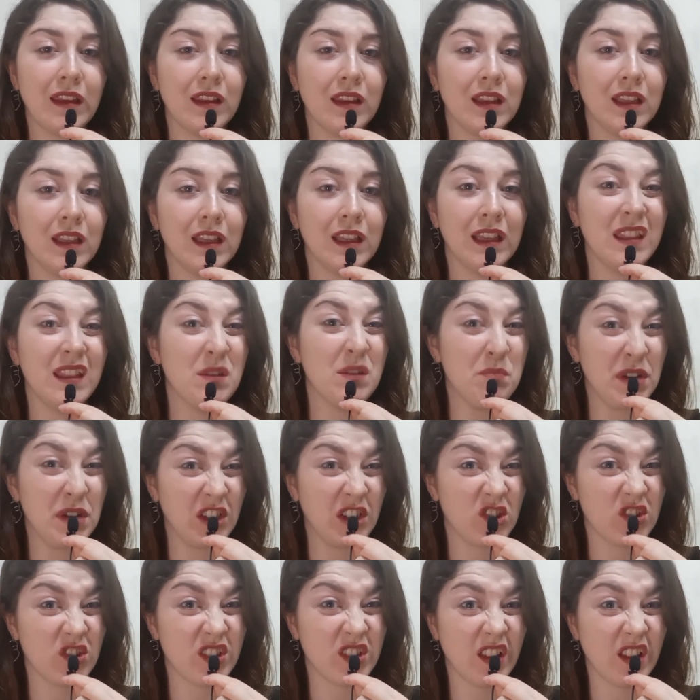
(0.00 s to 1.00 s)
In the
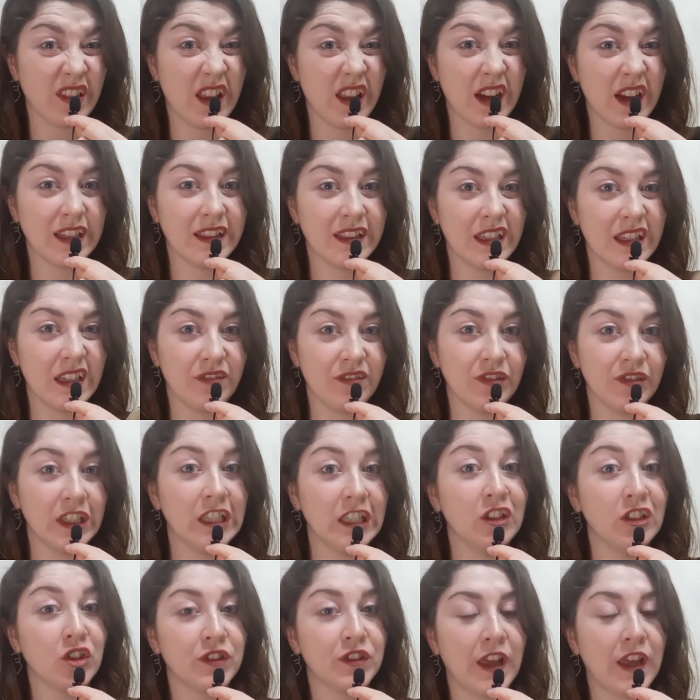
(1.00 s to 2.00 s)
pictures online, they didn't really
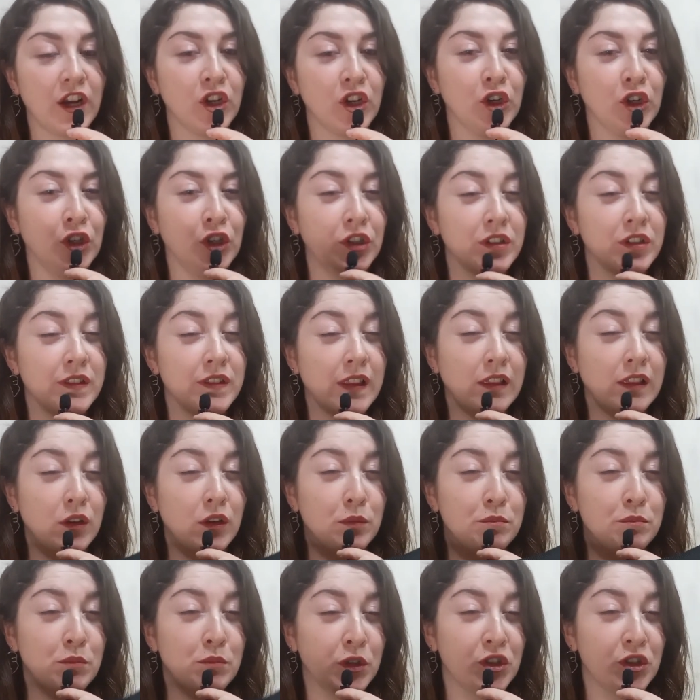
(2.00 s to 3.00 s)
look that good. They
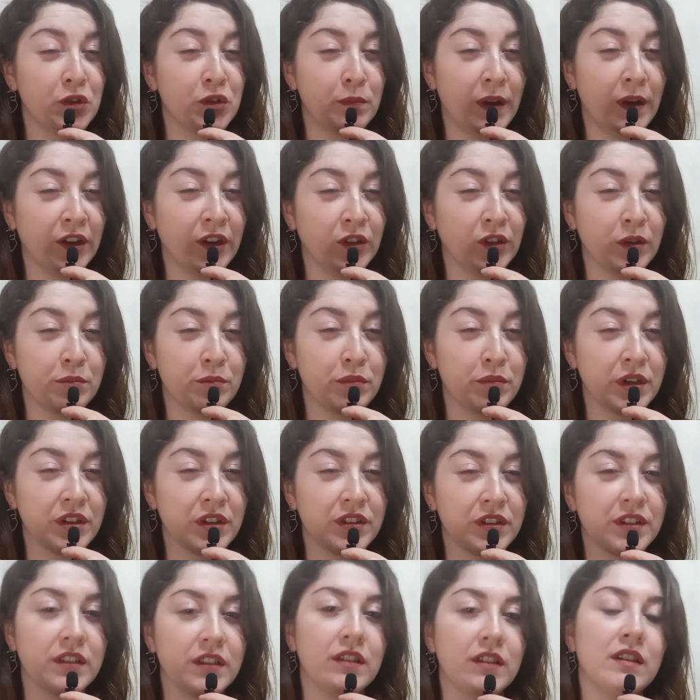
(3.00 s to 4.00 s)
look much better in
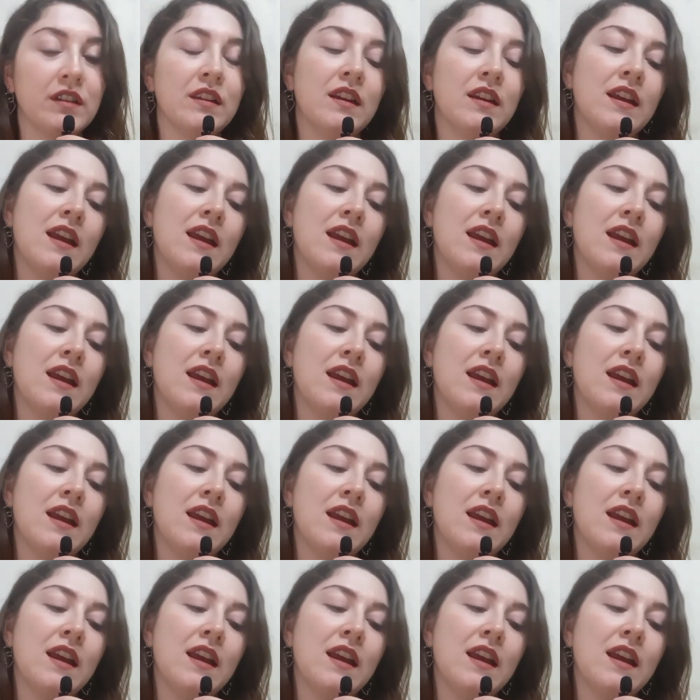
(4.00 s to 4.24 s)
person.